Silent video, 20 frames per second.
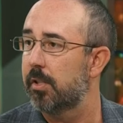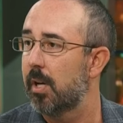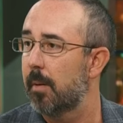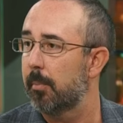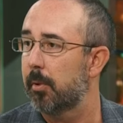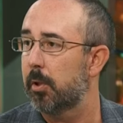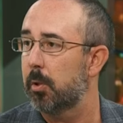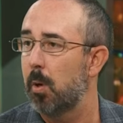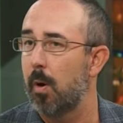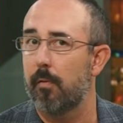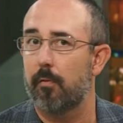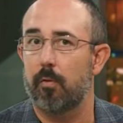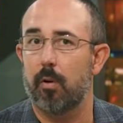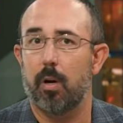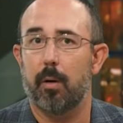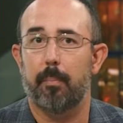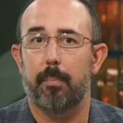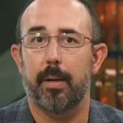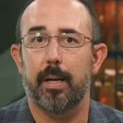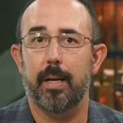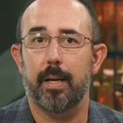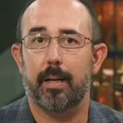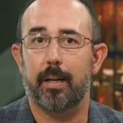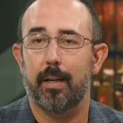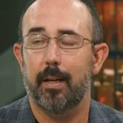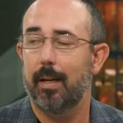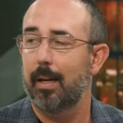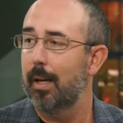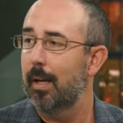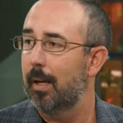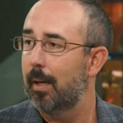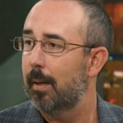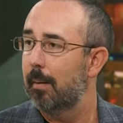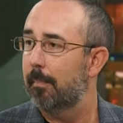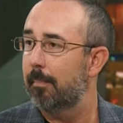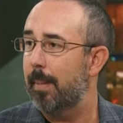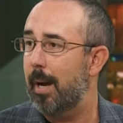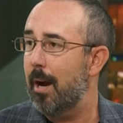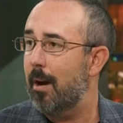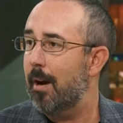number 2 overall pick.
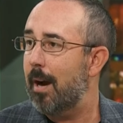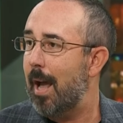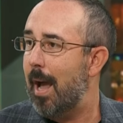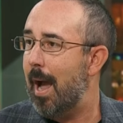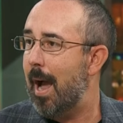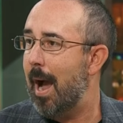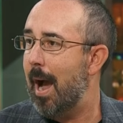Barrett, I